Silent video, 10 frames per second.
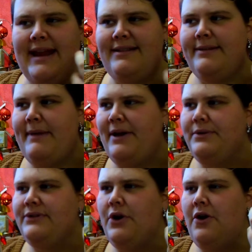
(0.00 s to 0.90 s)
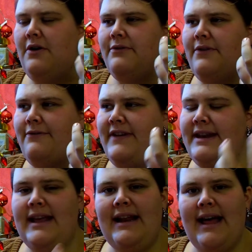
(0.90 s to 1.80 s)
it smells of
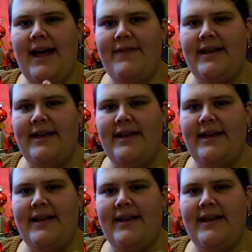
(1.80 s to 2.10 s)
vanilla,